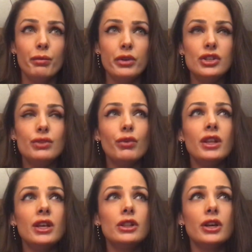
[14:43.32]
but just
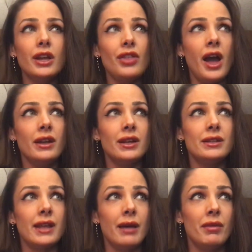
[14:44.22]
really look at that and
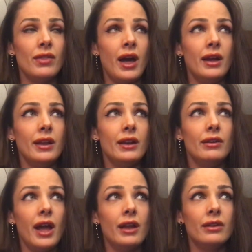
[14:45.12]
examine that
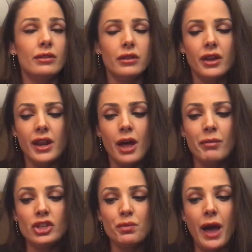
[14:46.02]
and, and look at how
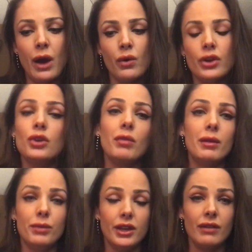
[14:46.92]
much power you
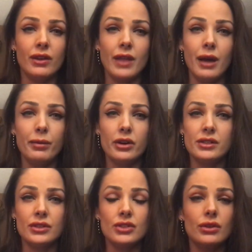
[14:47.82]
might be giving that
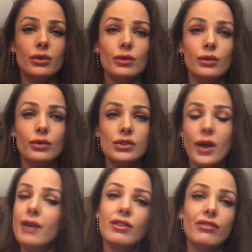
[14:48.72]
person to to
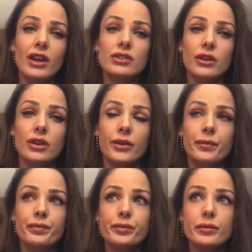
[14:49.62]
have an effect on
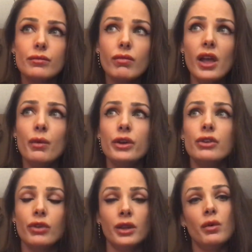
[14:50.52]
you. And what
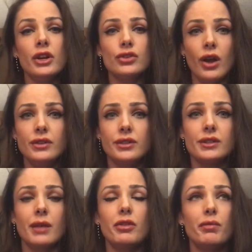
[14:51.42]
you really want to trust is
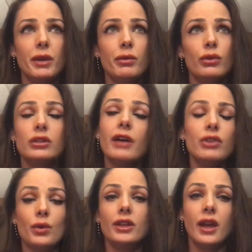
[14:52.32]
that the people who love
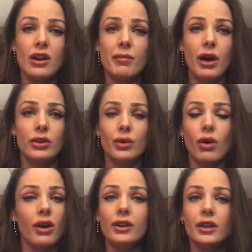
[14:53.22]
you and care about you
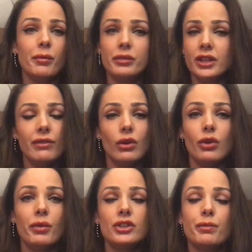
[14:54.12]
aren't going to believe a
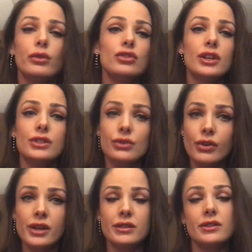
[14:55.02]
whole bunch of bullshit
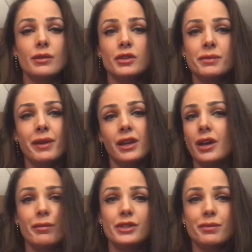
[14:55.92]
stories that someone's making
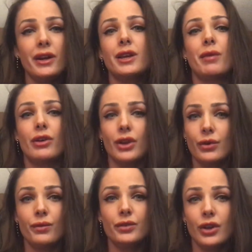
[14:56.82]
up and spreading about
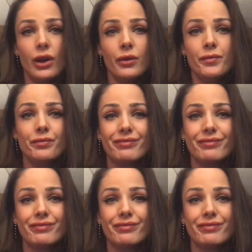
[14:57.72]
you, you know?